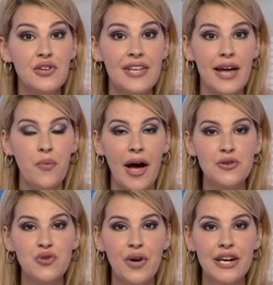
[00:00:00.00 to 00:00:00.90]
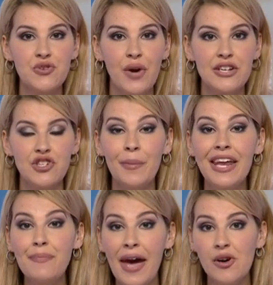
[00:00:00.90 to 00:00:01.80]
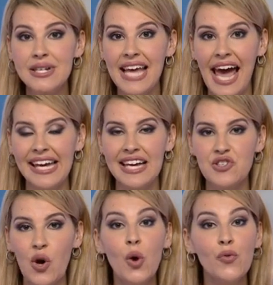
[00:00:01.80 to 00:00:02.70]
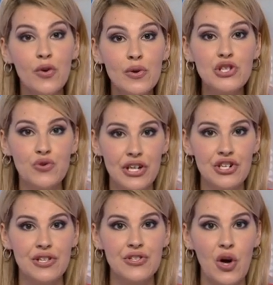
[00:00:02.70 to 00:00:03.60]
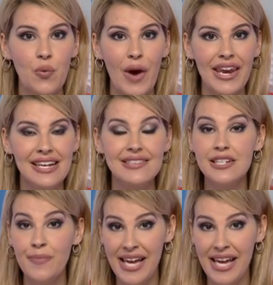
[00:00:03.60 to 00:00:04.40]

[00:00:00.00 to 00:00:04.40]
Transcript: New South Wales Treasurer Dominic Perrottet has called for restrictions on weddings to